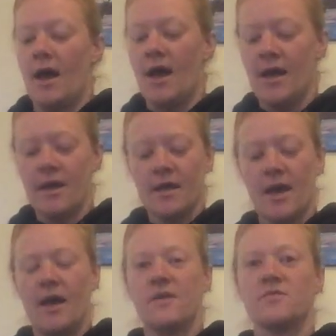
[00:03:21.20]
I
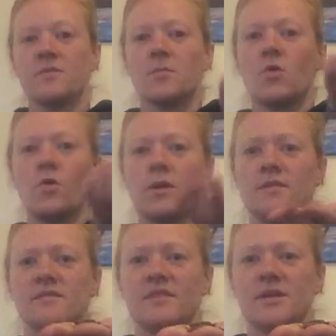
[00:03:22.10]
have some
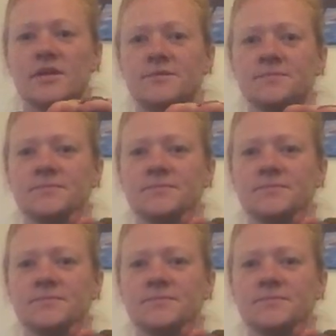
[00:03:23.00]
coins here.